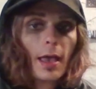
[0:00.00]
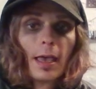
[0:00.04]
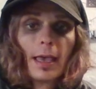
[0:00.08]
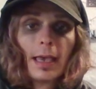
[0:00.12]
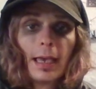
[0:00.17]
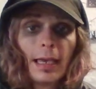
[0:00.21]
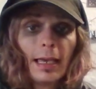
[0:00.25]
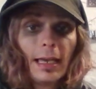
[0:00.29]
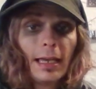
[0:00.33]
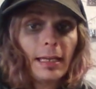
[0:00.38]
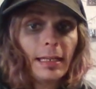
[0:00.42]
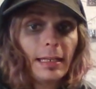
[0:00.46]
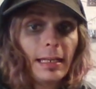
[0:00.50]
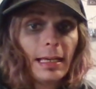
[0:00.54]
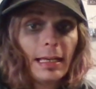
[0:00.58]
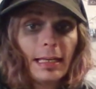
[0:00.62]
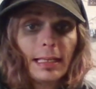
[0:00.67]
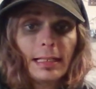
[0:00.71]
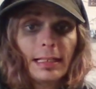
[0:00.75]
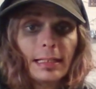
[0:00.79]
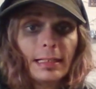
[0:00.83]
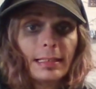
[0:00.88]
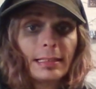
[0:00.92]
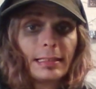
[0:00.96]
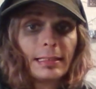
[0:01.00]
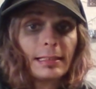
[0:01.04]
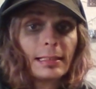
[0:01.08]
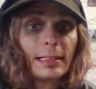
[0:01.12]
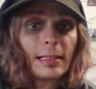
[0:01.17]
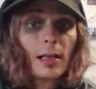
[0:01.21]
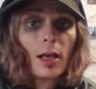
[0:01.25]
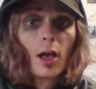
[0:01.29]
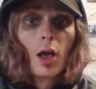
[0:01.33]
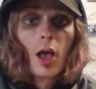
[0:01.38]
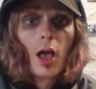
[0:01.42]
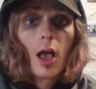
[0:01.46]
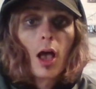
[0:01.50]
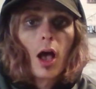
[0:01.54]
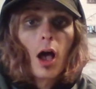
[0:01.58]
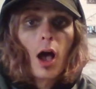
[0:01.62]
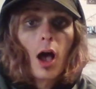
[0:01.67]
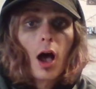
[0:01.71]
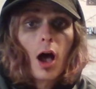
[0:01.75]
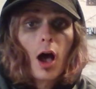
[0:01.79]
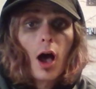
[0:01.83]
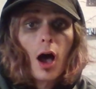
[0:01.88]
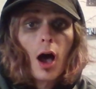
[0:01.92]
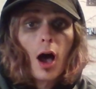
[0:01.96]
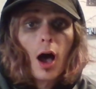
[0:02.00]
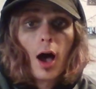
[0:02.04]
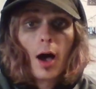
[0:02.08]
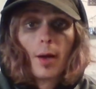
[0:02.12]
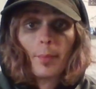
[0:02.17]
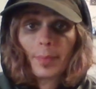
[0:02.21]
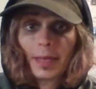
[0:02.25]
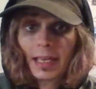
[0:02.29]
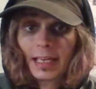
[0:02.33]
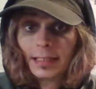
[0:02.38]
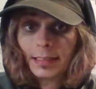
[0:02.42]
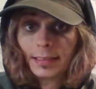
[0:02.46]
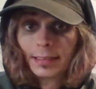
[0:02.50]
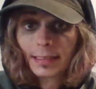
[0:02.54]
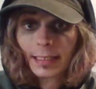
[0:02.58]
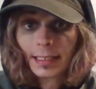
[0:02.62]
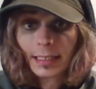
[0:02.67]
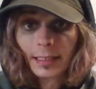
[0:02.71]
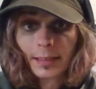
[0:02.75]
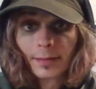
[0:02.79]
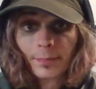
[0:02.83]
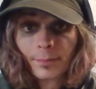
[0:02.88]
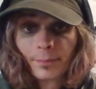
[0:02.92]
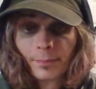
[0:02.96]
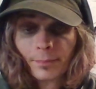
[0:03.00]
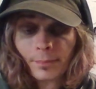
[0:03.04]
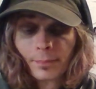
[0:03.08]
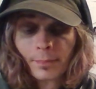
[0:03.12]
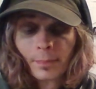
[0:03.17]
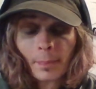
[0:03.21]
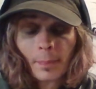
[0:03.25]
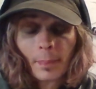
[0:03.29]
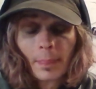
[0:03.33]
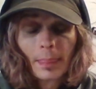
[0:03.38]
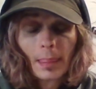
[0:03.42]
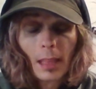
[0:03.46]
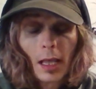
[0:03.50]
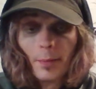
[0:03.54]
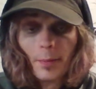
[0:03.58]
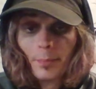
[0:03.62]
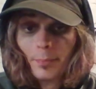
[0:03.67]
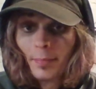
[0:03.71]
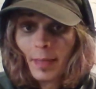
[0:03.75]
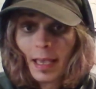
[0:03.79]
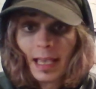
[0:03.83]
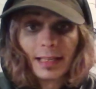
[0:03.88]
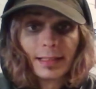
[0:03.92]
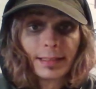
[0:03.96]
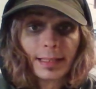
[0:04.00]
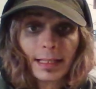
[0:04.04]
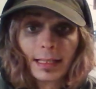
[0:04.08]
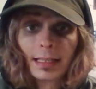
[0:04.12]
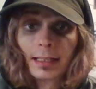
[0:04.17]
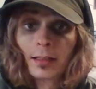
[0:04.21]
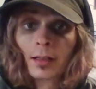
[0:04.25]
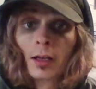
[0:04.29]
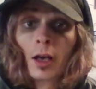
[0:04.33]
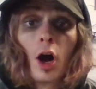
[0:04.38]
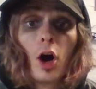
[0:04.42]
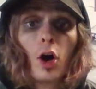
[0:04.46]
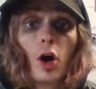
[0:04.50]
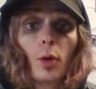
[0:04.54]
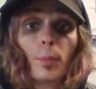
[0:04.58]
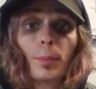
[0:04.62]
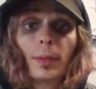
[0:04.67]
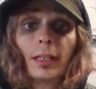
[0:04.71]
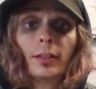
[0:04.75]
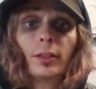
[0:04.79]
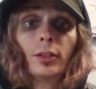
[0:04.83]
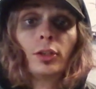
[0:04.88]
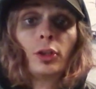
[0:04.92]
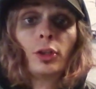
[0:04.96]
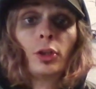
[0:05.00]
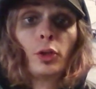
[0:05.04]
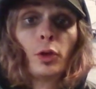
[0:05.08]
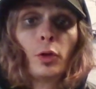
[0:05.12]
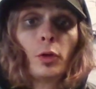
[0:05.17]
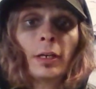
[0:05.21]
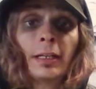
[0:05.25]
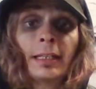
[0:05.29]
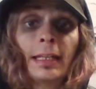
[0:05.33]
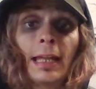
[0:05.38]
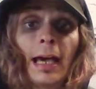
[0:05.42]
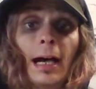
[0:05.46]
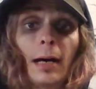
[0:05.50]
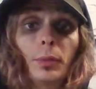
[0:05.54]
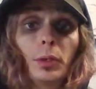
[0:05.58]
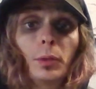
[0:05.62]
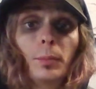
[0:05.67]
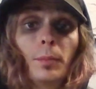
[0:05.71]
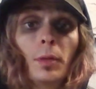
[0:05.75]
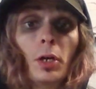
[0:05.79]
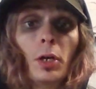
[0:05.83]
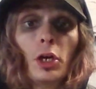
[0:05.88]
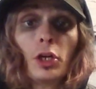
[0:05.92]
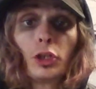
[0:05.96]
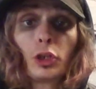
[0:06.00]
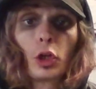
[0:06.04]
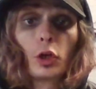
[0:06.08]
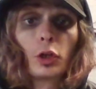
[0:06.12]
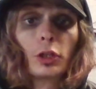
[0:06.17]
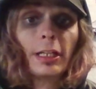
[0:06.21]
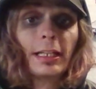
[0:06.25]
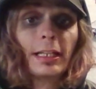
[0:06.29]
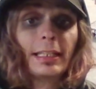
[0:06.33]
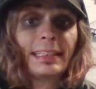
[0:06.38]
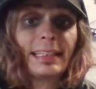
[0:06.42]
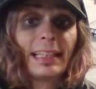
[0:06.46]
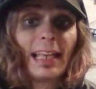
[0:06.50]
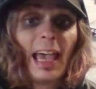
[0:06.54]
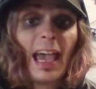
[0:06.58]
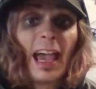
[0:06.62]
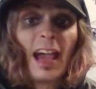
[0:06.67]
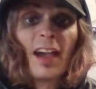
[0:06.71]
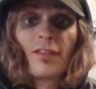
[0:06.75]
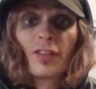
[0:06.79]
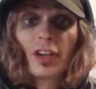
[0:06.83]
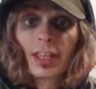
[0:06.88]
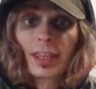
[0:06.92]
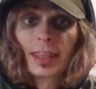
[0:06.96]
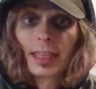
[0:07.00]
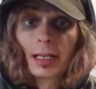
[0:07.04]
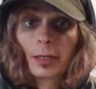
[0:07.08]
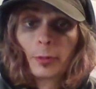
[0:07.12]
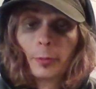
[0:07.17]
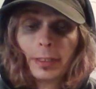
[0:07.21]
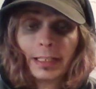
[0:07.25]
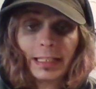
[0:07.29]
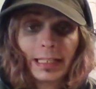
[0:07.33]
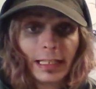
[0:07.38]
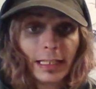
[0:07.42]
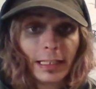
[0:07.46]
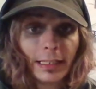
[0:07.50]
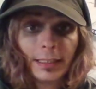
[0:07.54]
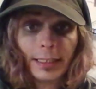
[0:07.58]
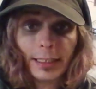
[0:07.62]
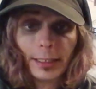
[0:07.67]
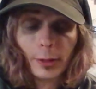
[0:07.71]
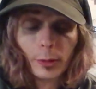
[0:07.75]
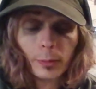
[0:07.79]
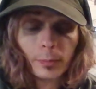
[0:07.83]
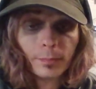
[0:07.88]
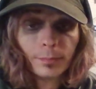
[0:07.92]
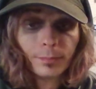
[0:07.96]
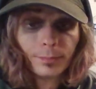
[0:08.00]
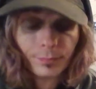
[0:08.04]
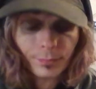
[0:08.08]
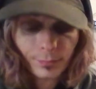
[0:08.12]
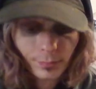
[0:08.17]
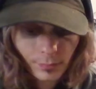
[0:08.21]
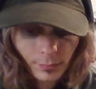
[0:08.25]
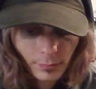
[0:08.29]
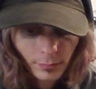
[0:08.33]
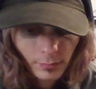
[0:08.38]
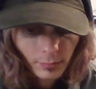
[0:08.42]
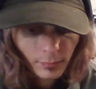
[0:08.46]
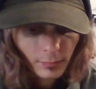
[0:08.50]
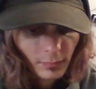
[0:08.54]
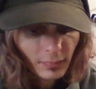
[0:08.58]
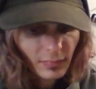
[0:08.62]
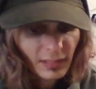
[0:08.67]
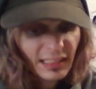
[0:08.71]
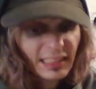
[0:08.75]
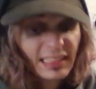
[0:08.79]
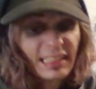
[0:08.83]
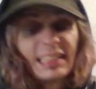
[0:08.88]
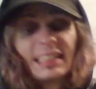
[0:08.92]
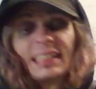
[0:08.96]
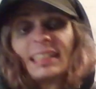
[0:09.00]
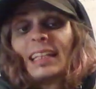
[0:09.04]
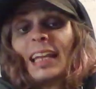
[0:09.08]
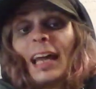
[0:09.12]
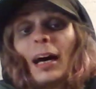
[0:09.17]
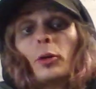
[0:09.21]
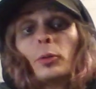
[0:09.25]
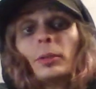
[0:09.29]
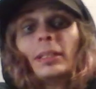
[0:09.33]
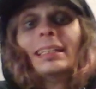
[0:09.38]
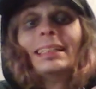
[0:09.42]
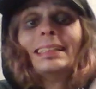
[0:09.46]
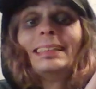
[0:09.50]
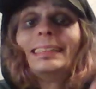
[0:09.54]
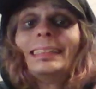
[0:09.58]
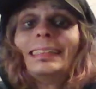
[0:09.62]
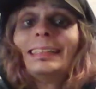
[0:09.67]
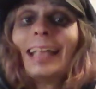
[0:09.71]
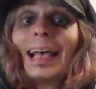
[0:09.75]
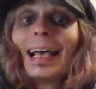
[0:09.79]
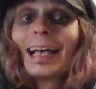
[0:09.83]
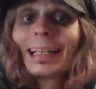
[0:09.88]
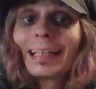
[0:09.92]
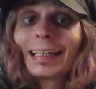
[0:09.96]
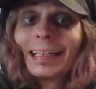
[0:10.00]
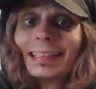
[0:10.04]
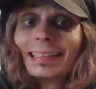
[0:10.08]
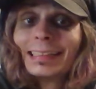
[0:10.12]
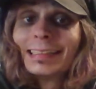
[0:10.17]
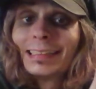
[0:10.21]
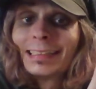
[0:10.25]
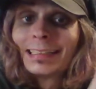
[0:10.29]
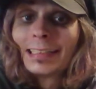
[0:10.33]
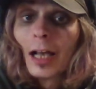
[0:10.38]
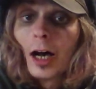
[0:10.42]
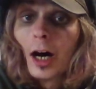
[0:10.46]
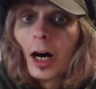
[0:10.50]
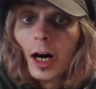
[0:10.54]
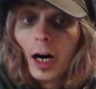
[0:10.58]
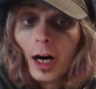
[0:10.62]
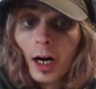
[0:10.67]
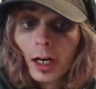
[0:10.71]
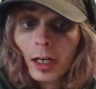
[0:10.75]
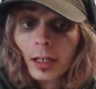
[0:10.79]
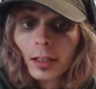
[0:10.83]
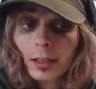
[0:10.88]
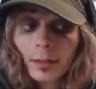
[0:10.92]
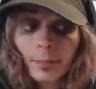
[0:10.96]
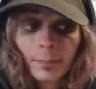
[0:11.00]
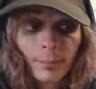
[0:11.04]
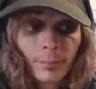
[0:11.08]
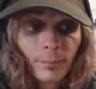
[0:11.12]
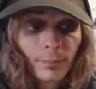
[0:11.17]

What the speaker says: It is amazing. Amazing open to an album. Told us everything we needed to. Now the second song,